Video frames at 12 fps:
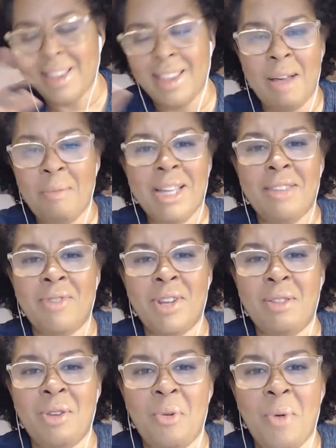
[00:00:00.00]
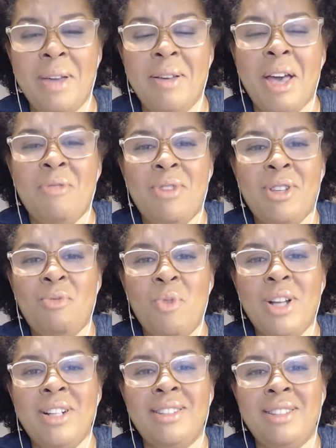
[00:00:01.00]
I'm not giving anything away. There's
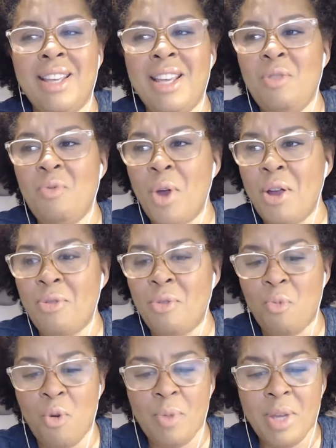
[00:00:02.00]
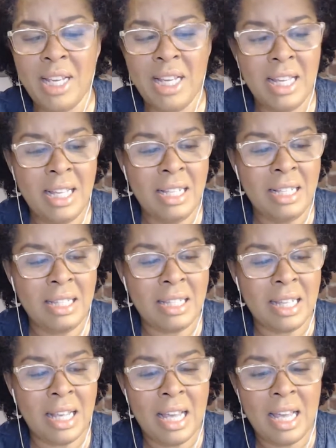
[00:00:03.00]
one scene where the woman is
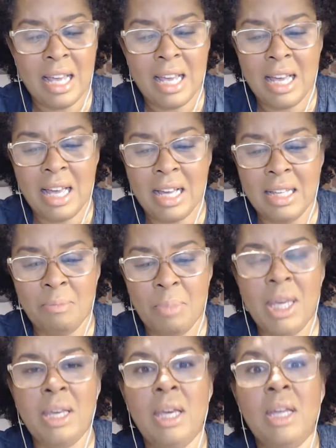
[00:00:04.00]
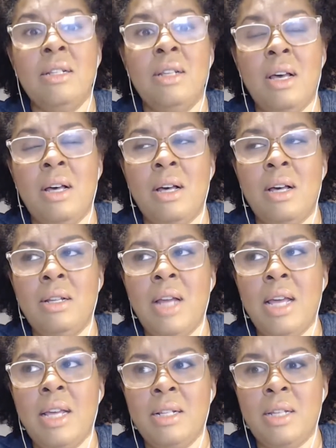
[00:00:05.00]
being
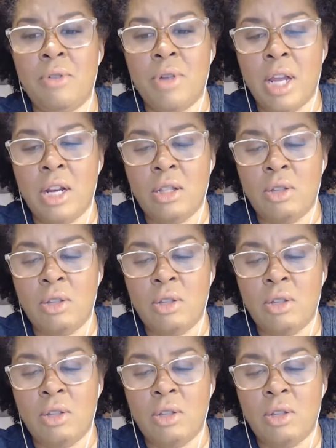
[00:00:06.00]
not interrogated.